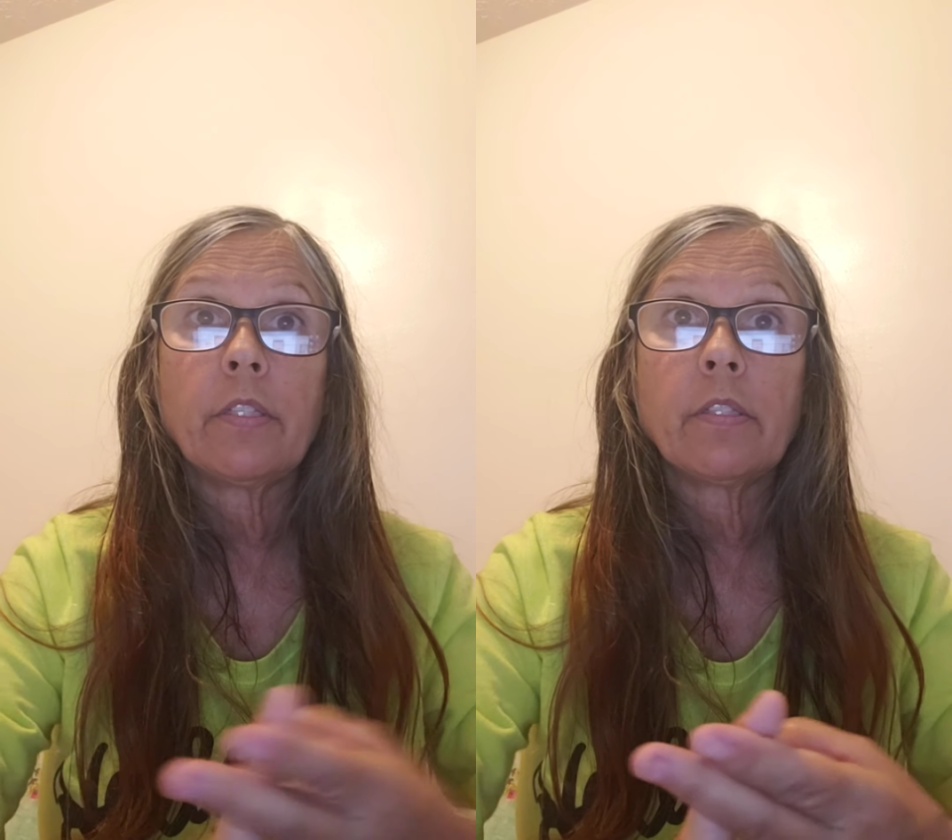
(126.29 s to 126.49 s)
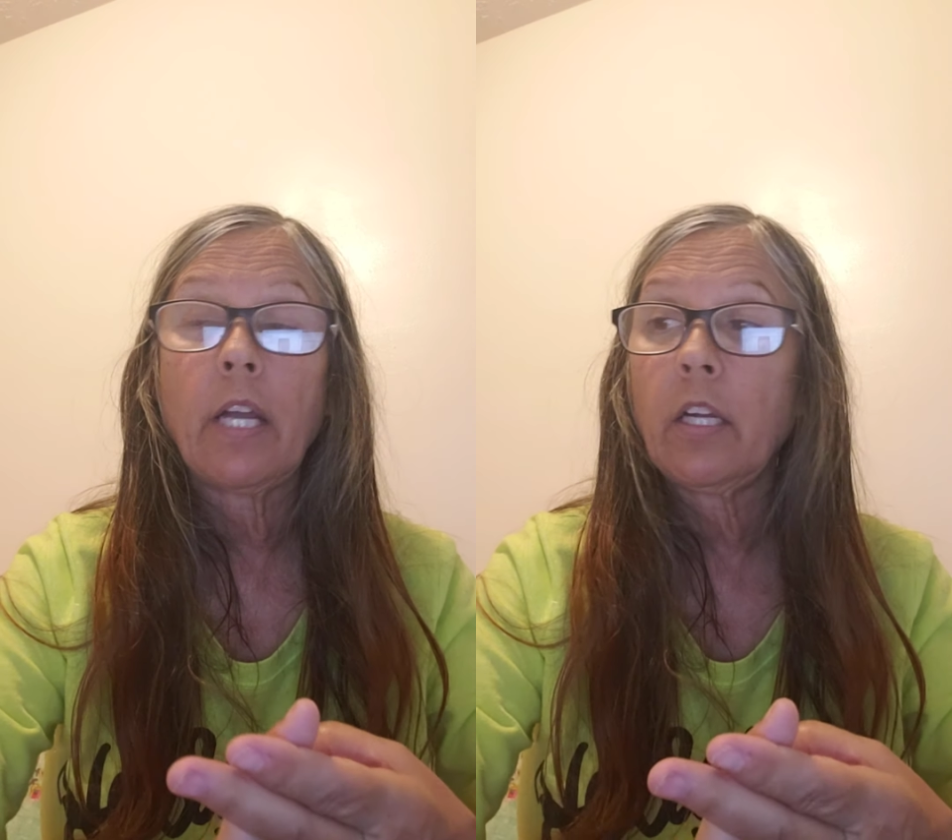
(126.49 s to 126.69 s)

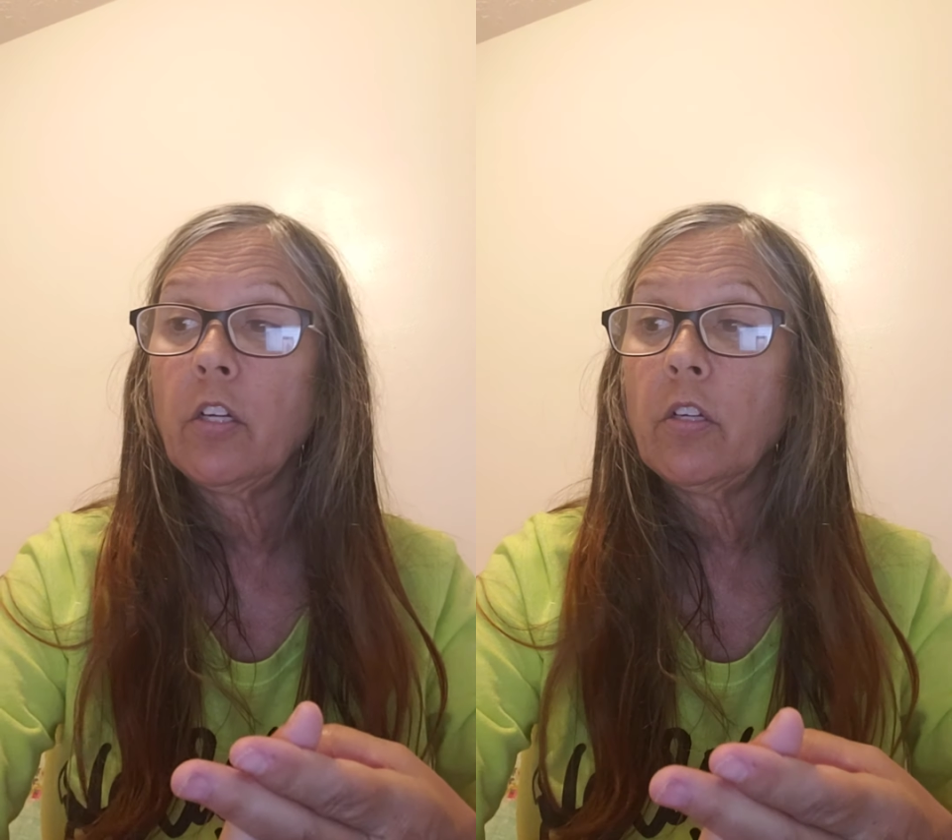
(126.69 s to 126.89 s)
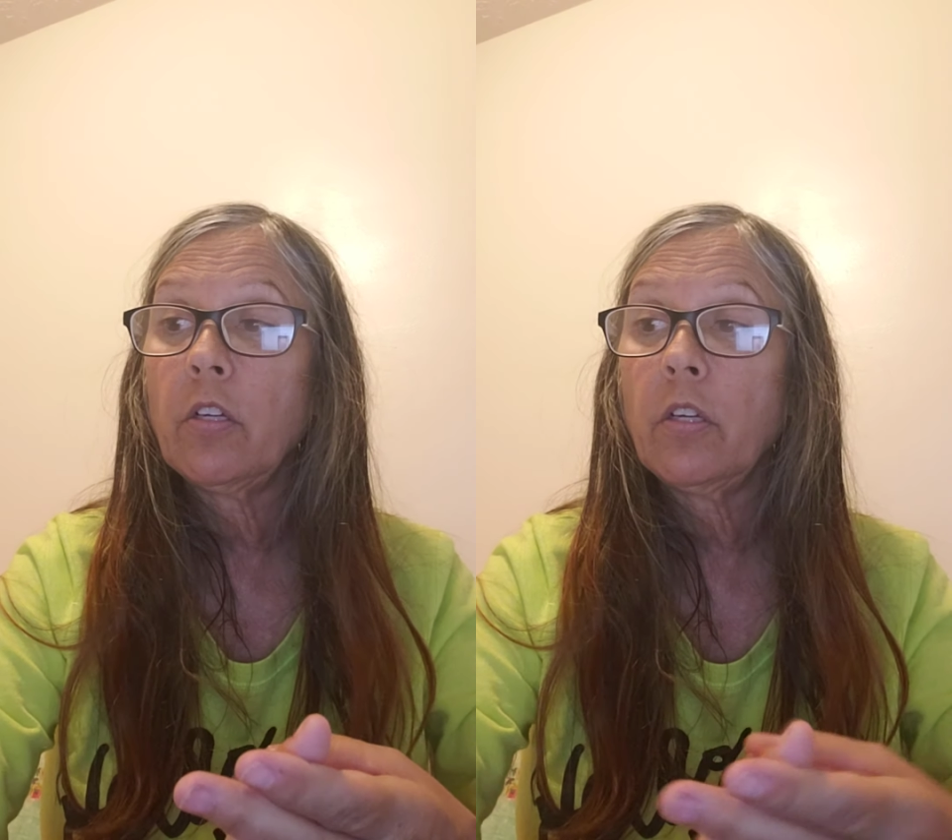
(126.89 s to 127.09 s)

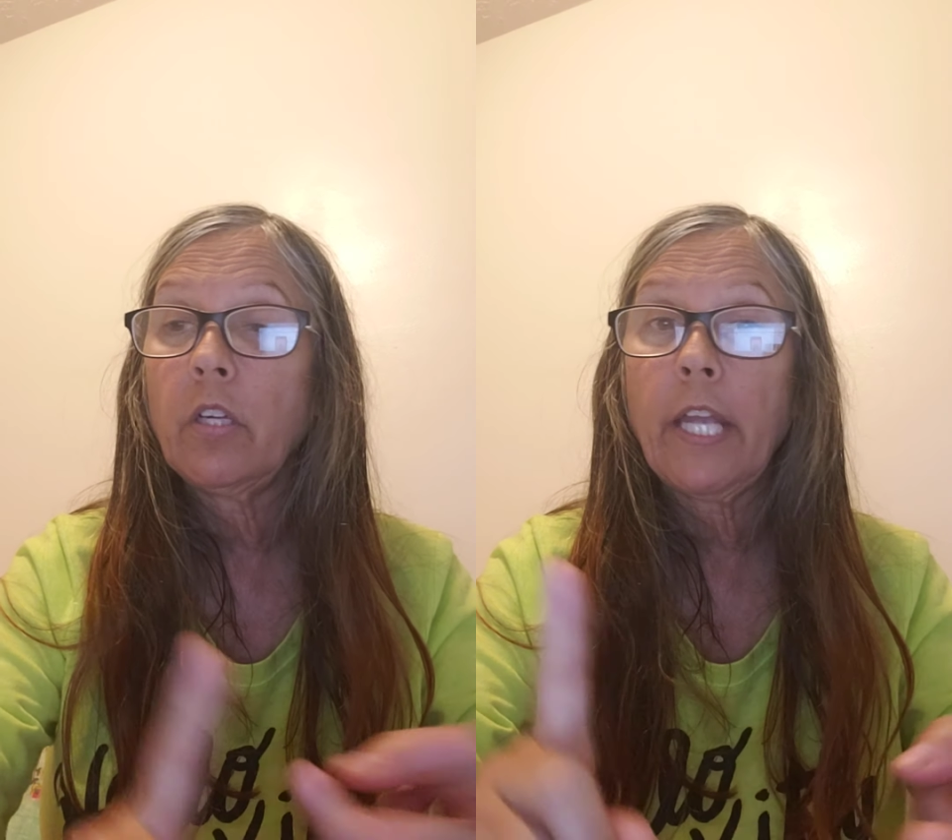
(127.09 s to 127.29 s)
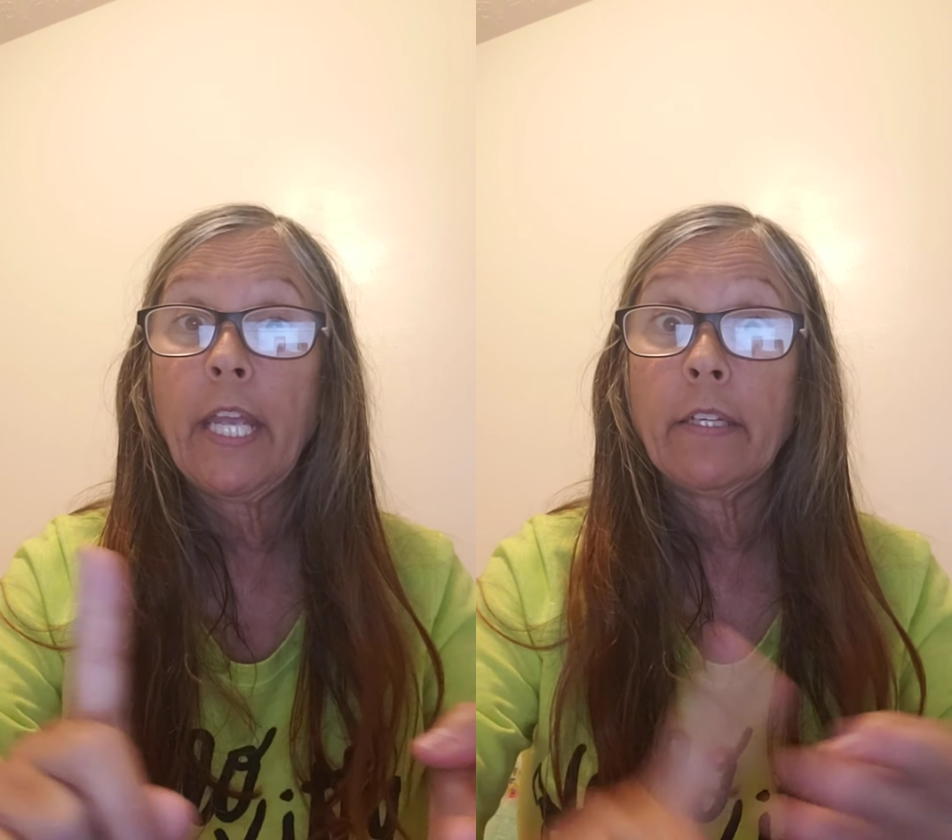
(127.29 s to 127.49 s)

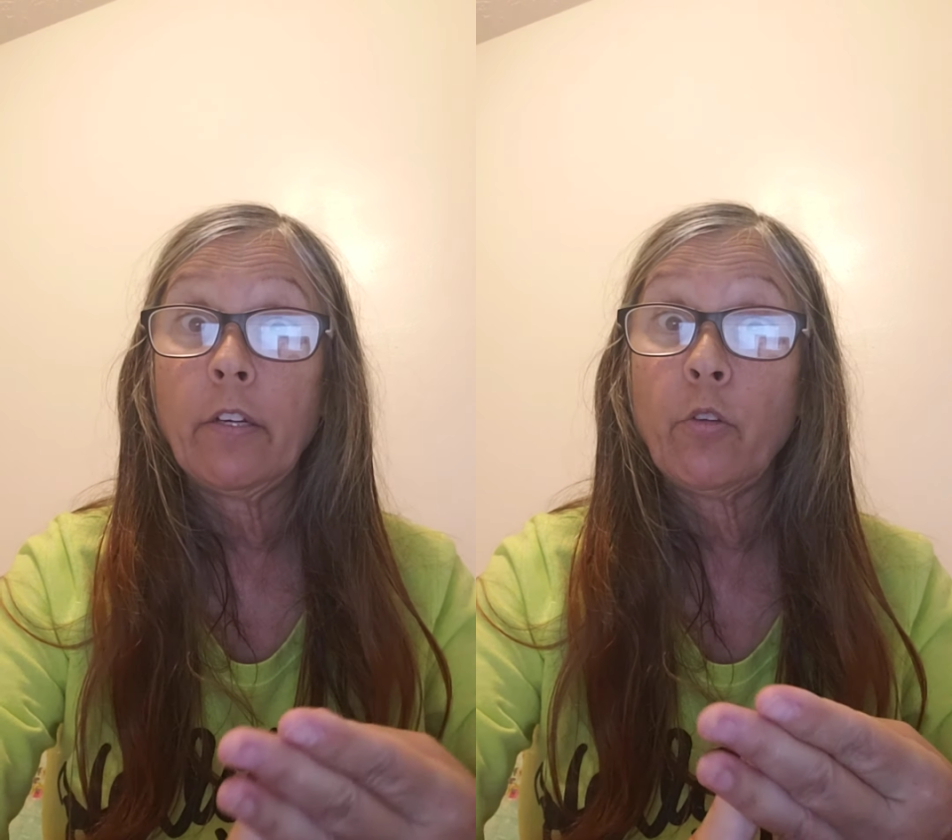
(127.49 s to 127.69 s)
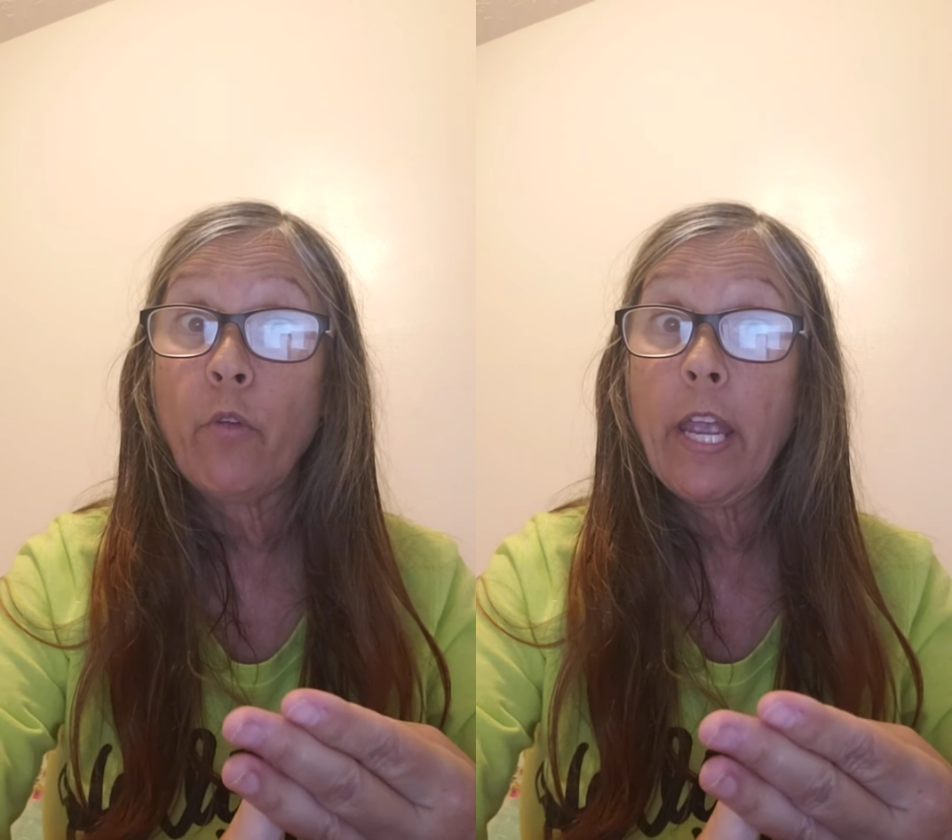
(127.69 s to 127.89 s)
sucker, and
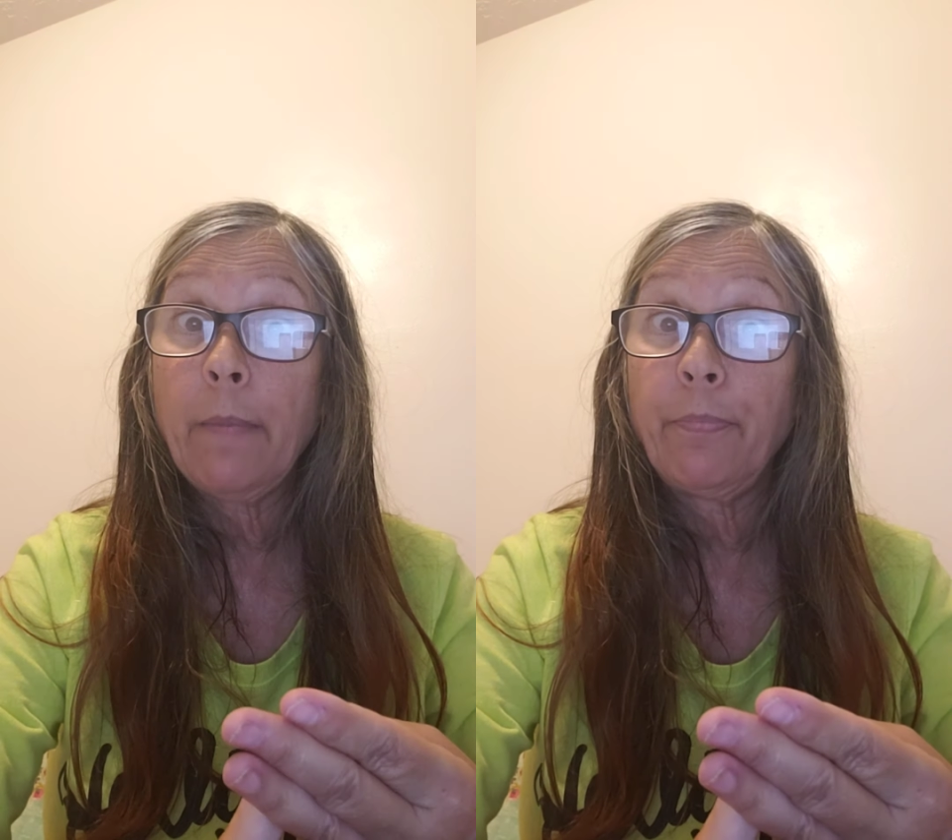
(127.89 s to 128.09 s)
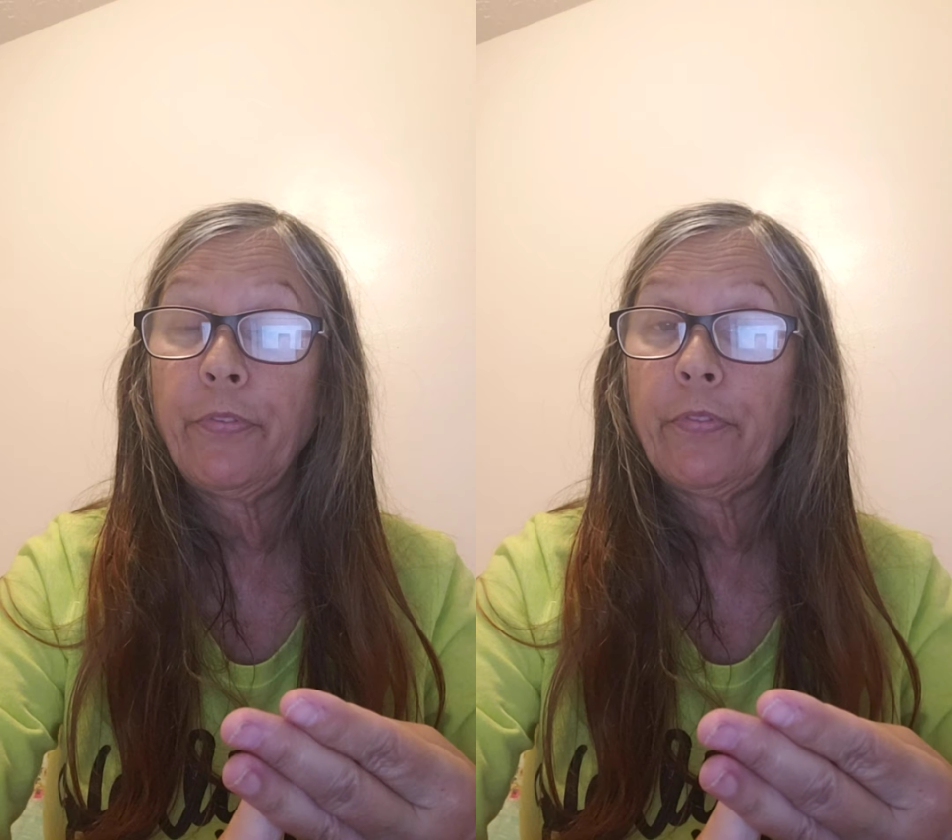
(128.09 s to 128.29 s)
our
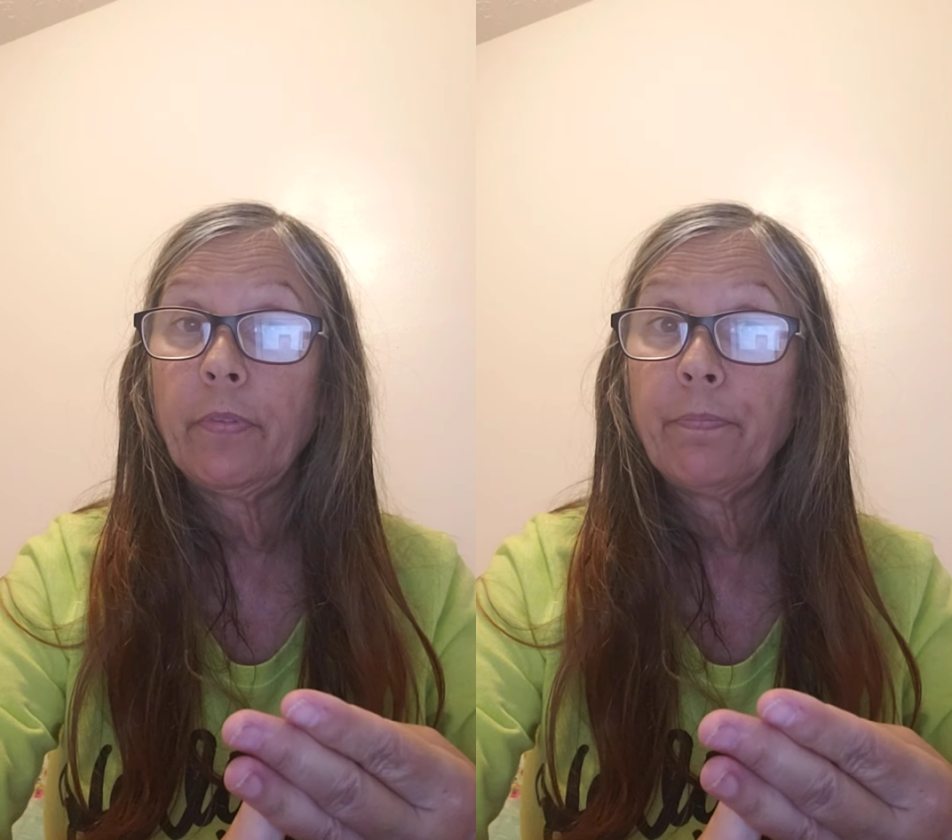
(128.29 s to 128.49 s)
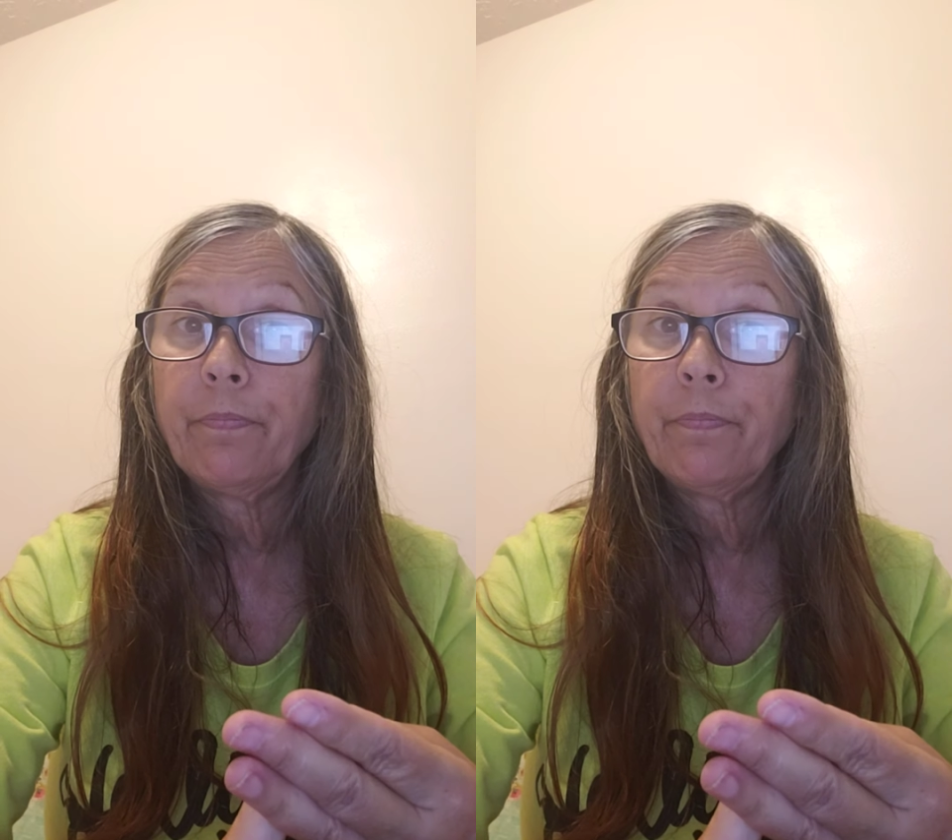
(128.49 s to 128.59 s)
grapes.